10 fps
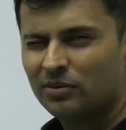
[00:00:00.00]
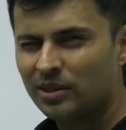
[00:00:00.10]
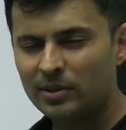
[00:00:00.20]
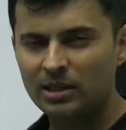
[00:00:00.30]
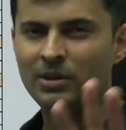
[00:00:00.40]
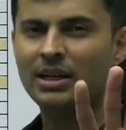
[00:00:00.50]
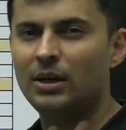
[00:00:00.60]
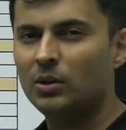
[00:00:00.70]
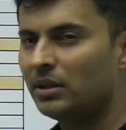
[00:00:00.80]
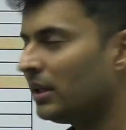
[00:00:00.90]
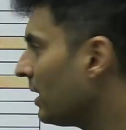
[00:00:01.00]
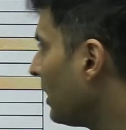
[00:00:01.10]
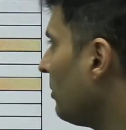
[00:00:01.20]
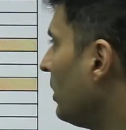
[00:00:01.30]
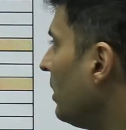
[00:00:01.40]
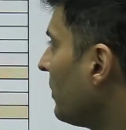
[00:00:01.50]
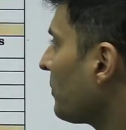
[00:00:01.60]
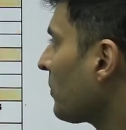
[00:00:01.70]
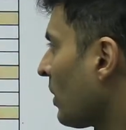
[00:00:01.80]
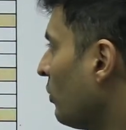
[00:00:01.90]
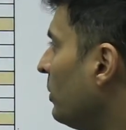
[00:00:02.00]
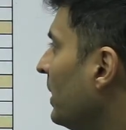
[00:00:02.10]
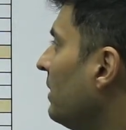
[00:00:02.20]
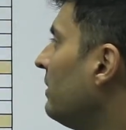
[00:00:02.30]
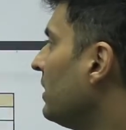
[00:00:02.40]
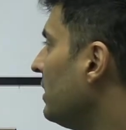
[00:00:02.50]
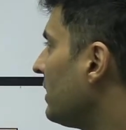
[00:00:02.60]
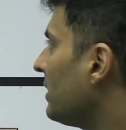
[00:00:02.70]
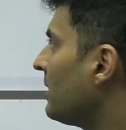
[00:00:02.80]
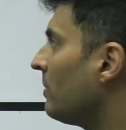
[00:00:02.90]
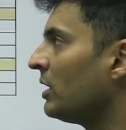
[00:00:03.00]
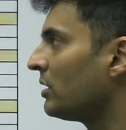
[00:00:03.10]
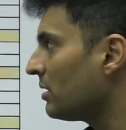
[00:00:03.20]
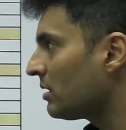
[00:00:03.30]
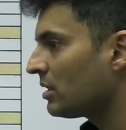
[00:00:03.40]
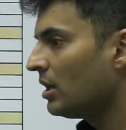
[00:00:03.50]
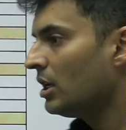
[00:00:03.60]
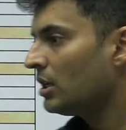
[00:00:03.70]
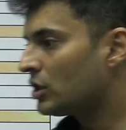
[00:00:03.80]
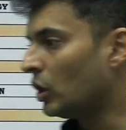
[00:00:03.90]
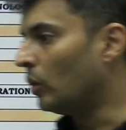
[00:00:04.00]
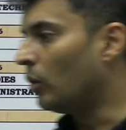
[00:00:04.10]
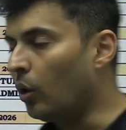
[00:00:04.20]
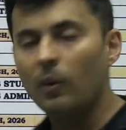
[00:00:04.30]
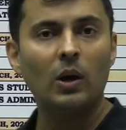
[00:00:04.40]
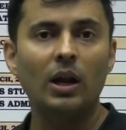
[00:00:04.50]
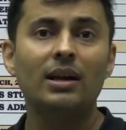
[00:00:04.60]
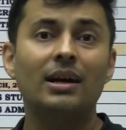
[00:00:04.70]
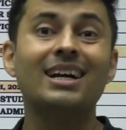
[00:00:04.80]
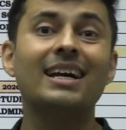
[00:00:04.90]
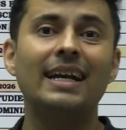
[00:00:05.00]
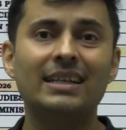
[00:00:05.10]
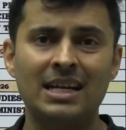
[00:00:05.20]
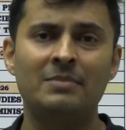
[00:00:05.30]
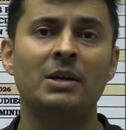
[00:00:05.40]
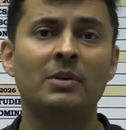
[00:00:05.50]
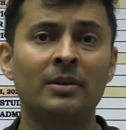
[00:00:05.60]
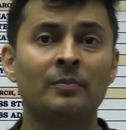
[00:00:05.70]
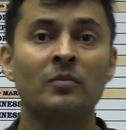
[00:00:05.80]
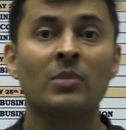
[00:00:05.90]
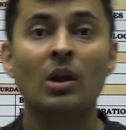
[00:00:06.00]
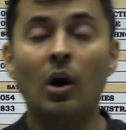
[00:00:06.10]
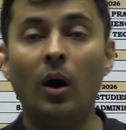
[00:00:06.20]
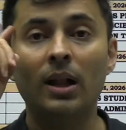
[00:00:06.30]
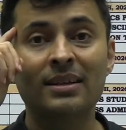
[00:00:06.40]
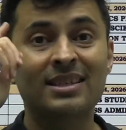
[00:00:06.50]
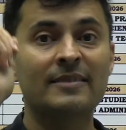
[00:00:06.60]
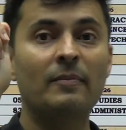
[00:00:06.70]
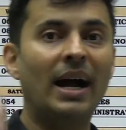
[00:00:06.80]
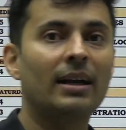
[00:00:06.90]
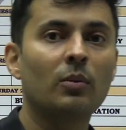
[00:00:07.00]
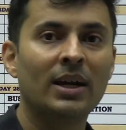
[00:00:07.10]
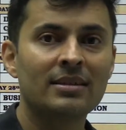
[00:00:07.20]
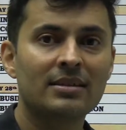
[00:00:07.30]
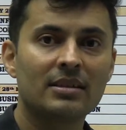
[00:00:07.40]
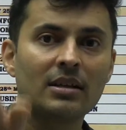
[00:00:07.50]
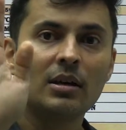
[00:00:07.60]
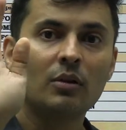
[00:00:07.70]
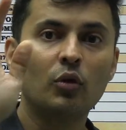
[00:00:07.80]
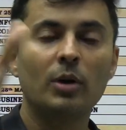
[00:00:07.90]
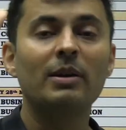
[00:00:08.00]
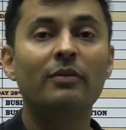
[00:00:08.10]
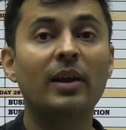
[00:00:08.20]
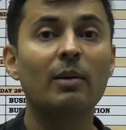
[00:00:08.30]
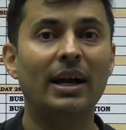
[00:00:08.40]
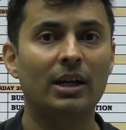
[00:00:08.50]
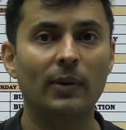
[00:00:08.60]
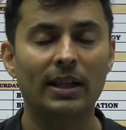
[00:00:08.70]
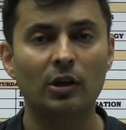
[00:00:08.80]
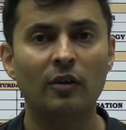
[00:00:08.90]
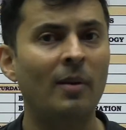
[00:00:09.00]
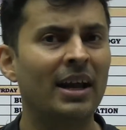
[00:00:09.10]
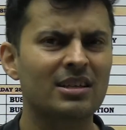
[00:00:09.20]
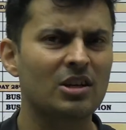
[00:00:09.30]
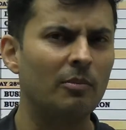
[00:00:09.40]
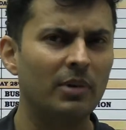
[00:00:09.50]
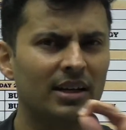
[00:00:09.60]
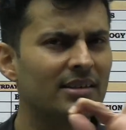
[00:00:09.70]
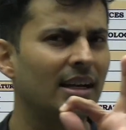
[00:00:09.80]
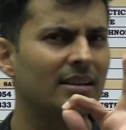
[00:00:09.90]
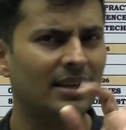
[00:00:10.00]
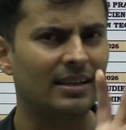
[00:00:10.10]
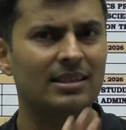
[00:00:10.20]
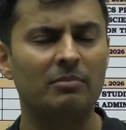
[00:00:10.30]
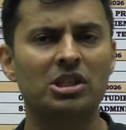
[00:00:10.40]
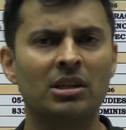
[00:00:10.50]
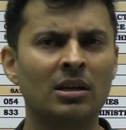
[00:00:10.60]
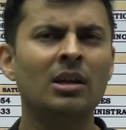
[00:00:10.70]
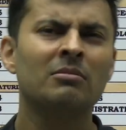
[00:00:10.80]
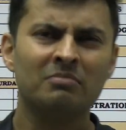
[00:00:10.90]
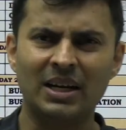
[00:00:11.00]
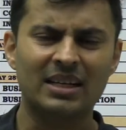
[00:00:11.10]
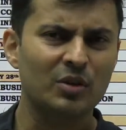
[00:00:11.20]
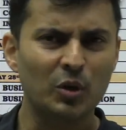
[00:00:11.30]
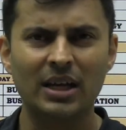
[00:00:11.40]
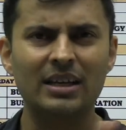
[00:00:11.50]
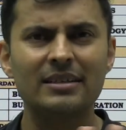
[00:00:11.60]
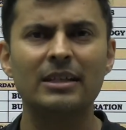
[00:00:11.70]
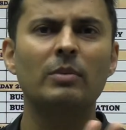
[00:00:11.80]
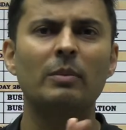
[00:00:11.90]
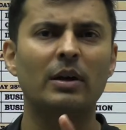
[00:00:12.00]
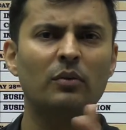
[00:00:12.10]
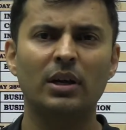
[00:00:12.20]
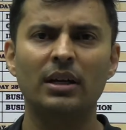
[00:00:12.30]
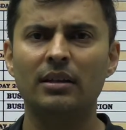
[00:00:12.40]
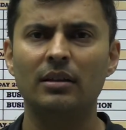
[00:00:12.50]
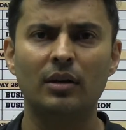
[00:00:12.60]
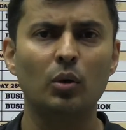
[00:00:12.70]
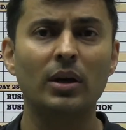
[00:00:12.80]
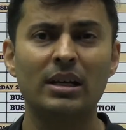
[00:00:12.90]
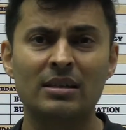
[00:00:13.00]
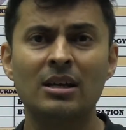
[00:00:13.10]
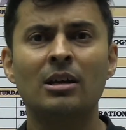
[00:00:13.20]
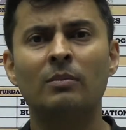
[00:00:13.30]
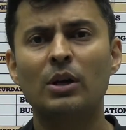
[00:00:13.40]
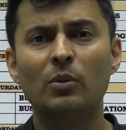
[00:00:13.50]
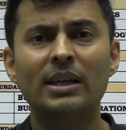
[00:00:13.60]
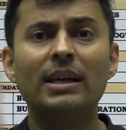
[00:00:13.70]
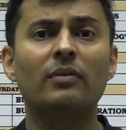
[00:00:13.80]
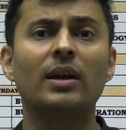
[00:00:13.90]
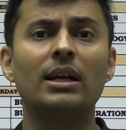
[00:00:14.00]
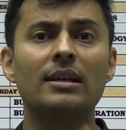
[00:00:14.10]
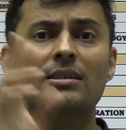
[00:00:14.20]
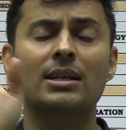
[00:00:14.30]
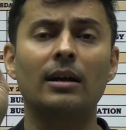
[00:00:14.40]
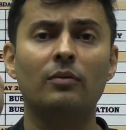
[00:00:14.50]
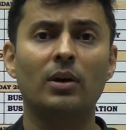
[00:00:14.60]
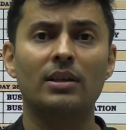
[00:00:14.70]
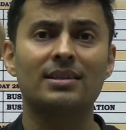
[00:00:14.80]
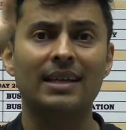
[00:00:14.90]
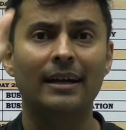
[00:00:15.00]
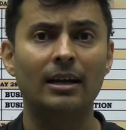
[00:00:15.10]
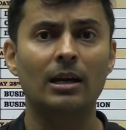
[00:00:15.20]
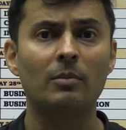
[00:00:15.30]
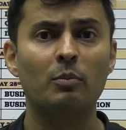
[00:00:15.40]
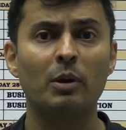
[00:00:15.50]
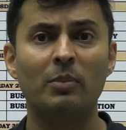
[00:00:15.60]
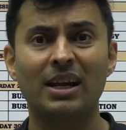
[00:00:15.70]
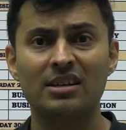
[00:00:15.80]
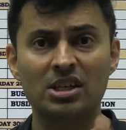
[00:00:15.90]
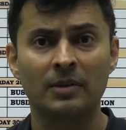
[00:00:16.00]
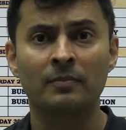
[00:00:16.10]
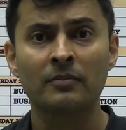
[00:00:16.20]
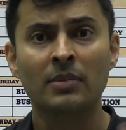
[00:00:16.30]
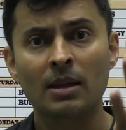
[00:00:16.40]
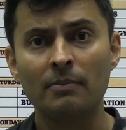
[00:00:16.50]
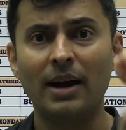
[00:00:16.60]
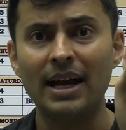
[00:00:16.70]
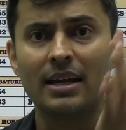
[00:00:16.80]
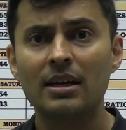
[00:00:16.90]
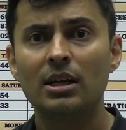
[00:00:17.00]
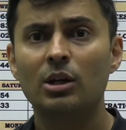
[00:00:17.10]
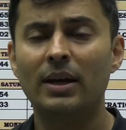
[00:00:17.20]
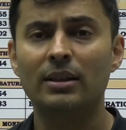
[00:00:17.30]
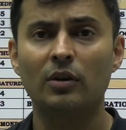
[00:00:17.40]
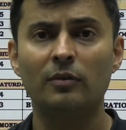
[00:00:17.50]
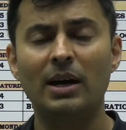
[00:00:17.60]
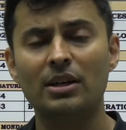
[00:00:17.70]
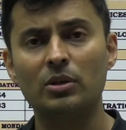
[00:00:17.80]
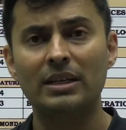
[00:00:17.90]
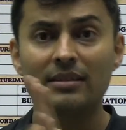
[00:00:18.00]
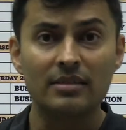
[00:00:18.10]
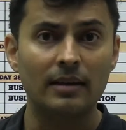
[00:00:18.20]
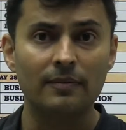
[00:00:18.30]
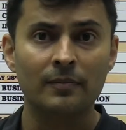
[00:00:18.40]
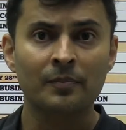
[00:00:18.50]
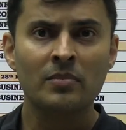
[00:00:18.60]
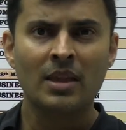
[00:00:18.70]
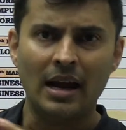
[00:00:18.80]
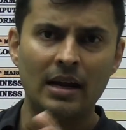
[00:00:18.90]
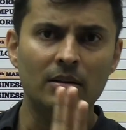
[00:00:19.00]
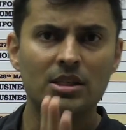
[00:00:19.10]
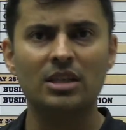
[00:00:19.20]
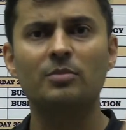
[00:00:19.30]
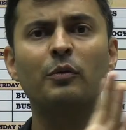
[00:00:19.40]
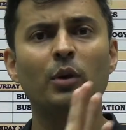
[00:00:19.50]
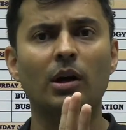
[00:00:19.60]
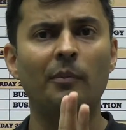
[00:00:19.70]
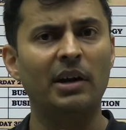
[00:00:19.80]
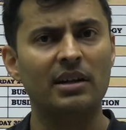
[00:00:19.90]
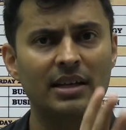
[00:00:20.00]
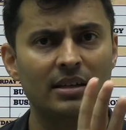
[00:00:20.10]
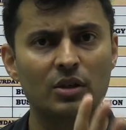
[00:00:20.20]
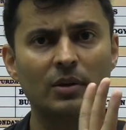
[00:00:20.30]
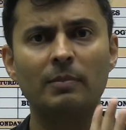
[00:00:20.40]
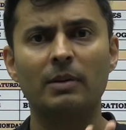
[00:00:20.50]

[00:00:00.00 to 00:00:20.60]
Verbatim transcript: of April, but I don't think anybody would be giving these examinations. So overall, a great timetable. All the smart ones would be free by 12th of March, computer science exception but you can easily prepare for it in the two days but you will definitely start for the second attempt preparation by 12th of march itself and just before computer science you will